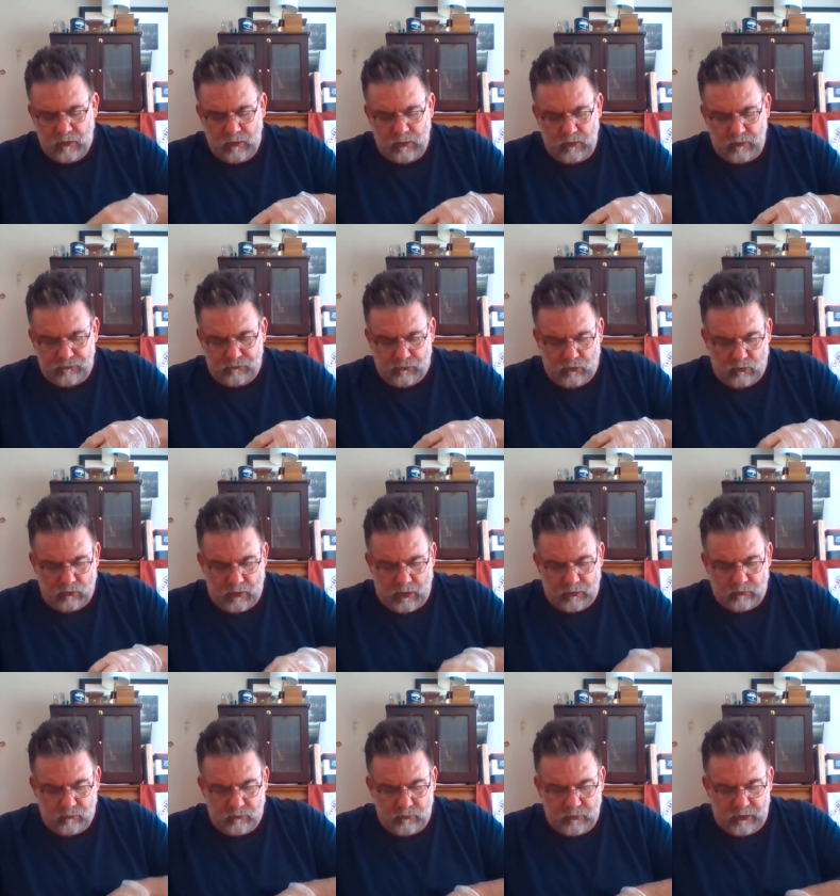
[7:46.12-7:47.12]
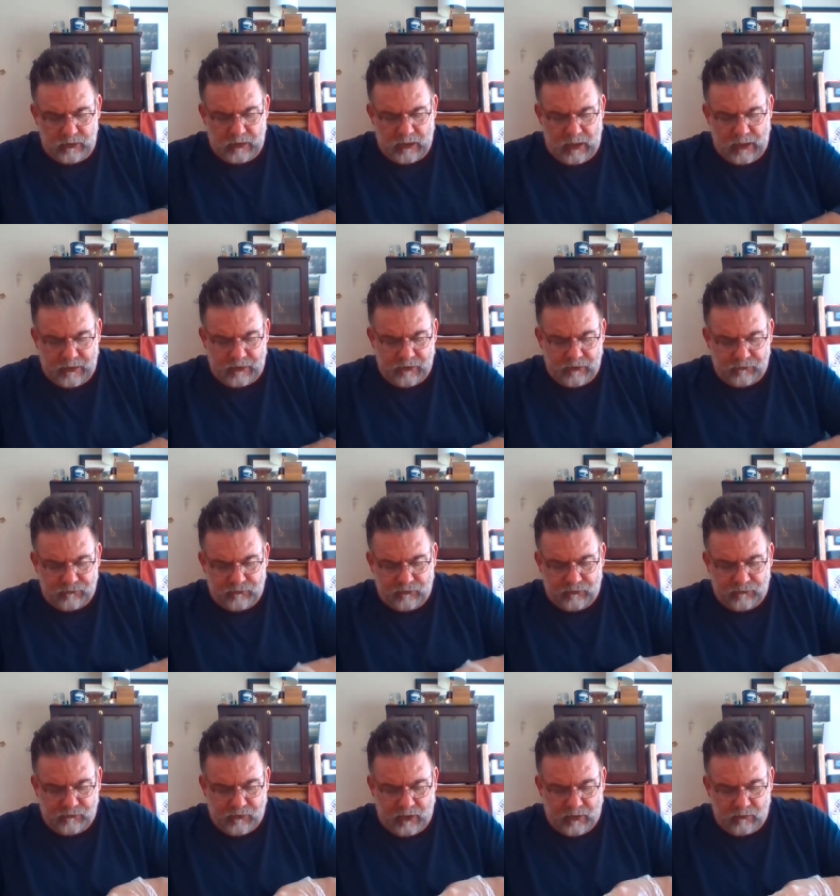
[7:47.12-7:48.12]
So I really like this.
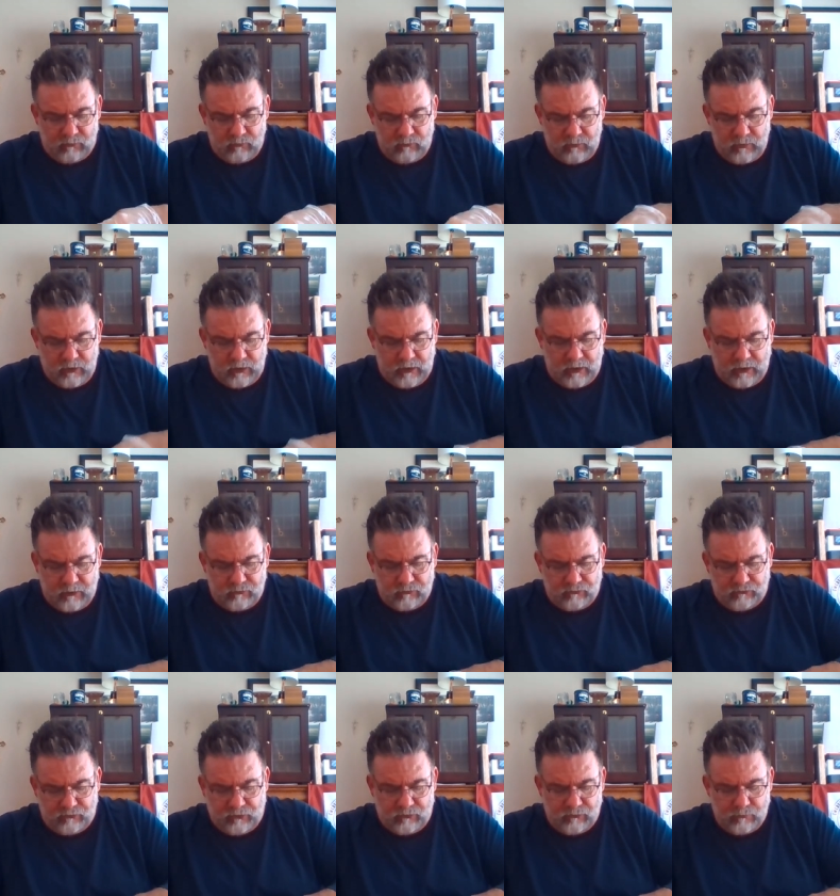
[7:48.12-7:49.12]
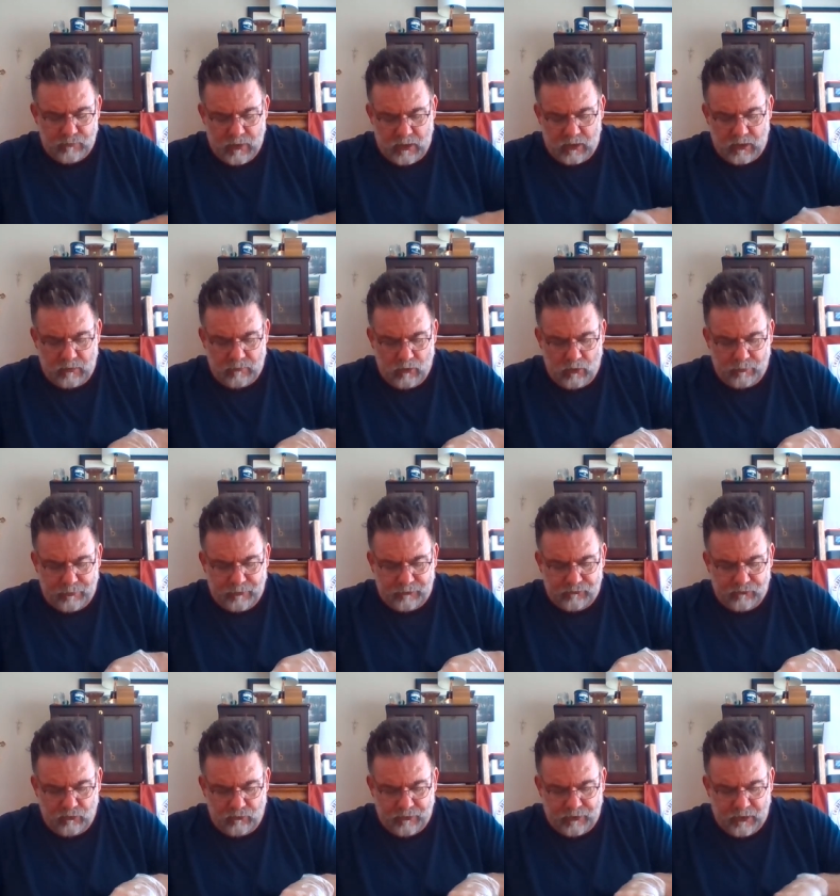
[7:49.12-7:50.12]
It's got a really interesting smell. I'm hoping
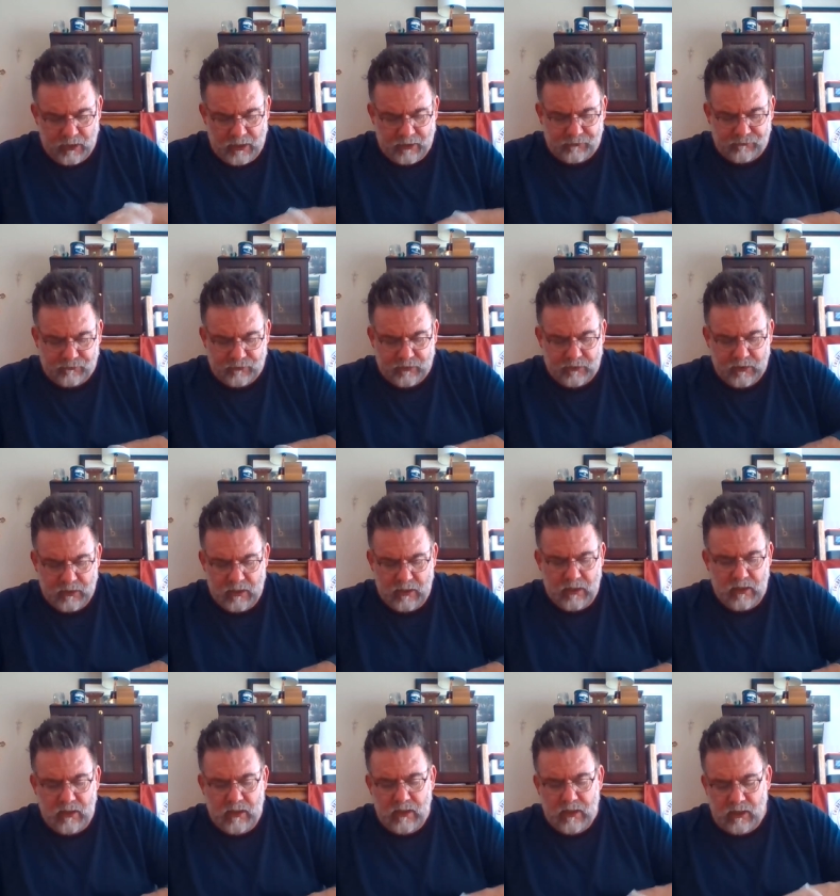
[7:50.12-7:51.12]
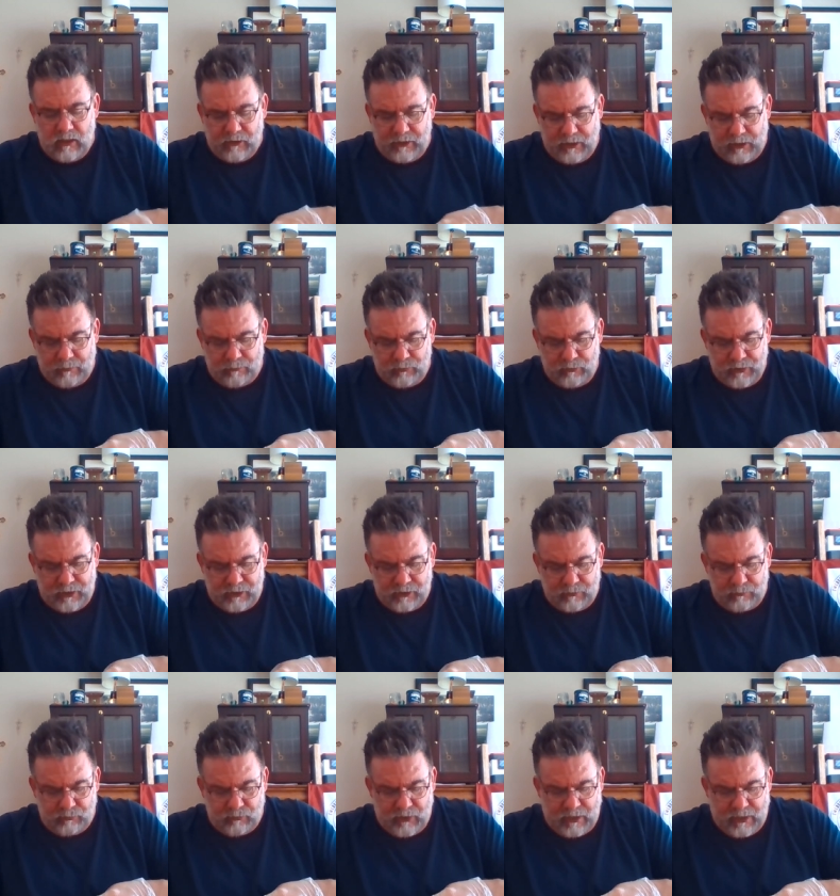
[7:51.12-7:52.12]
Tony likes it. I'll get it put in the
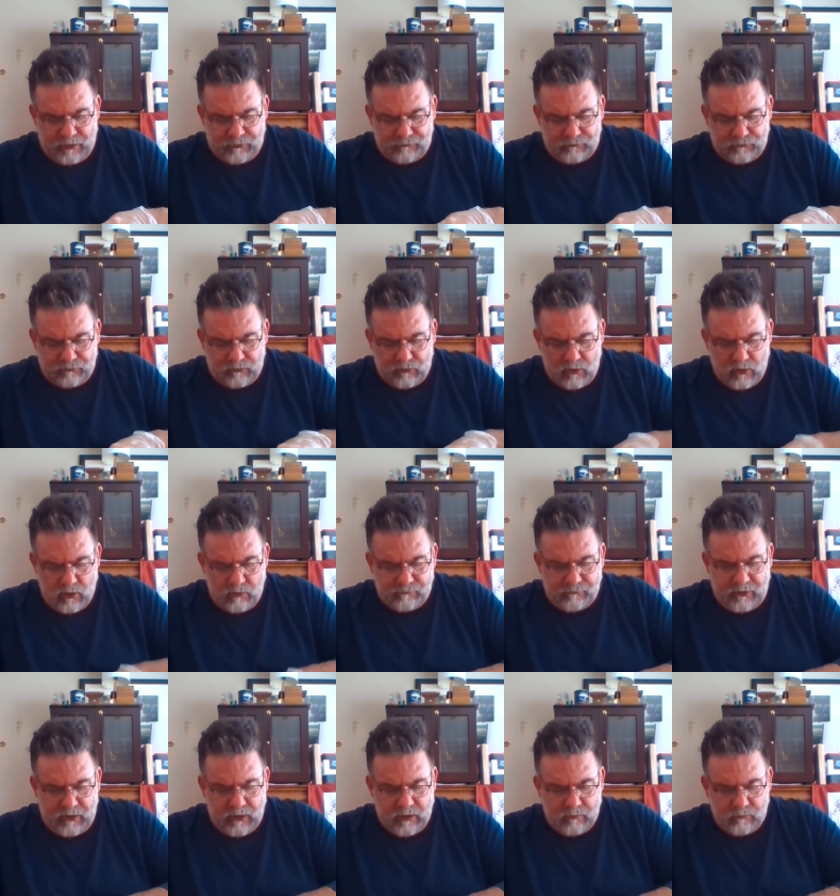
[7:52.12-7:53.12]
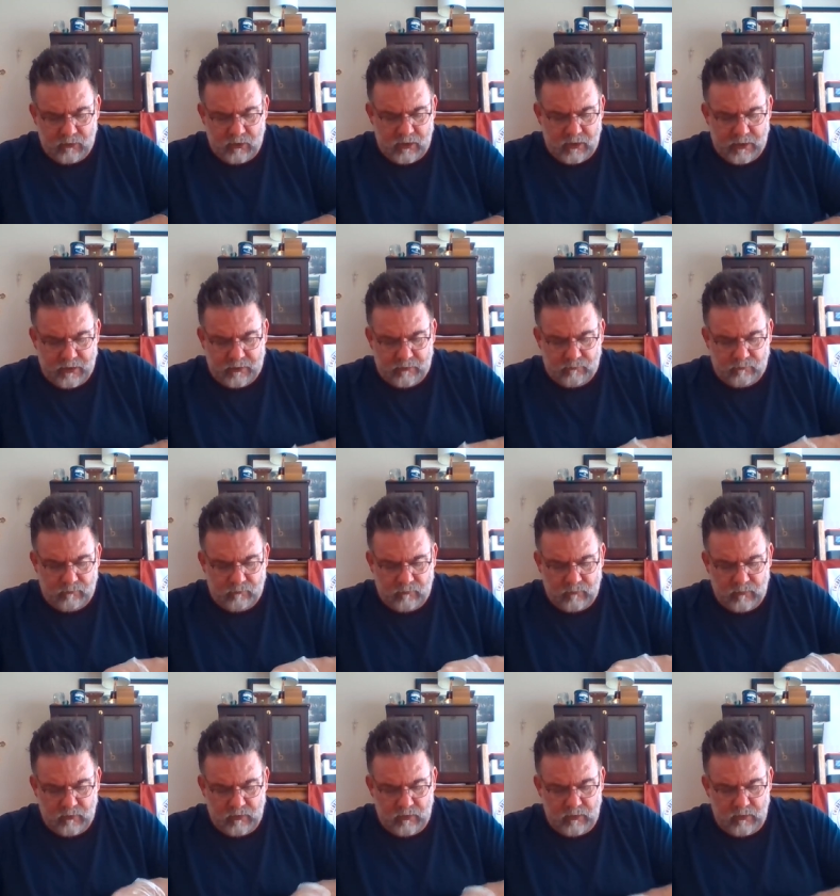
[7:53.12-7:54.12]
press off camera, and
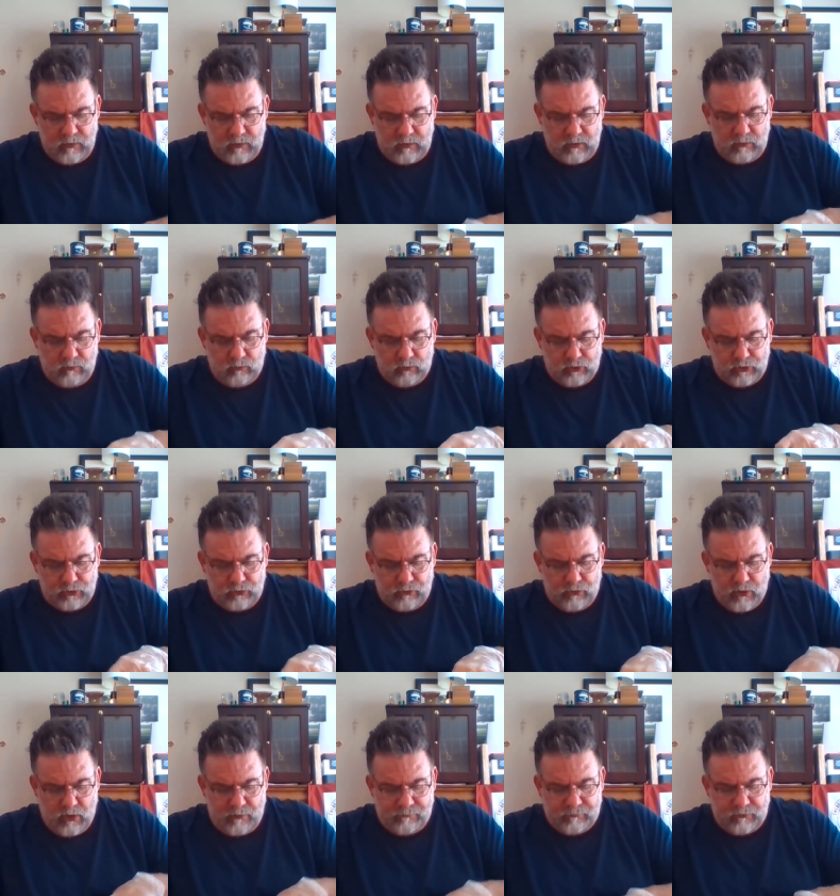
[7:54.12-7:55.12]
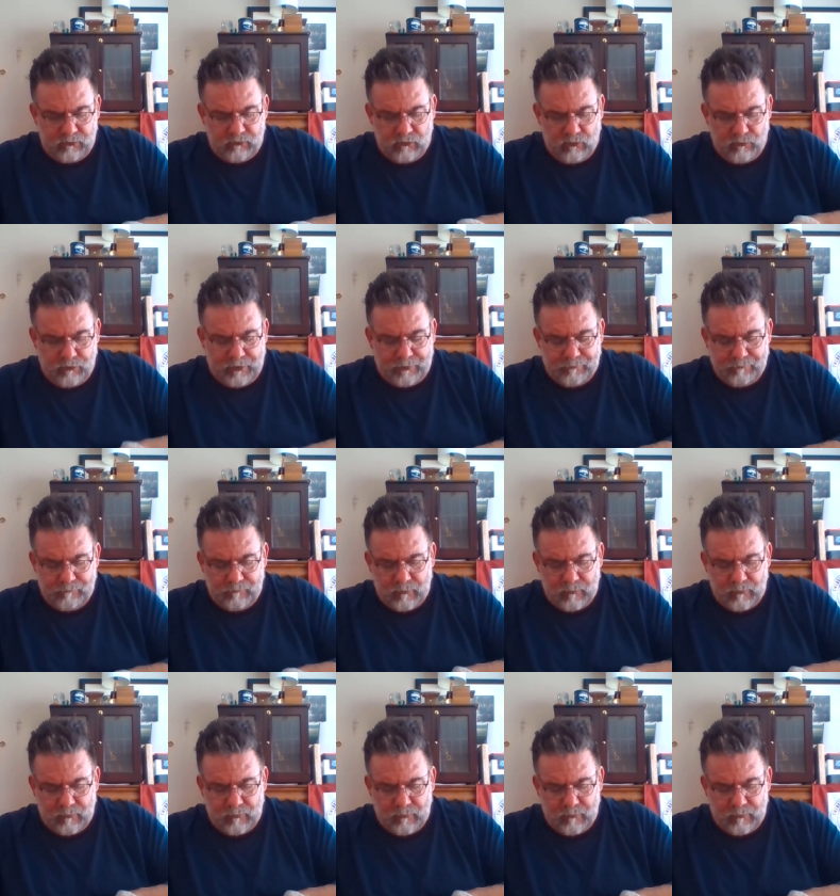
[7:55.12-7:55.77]
we'll shoot it off to Tony.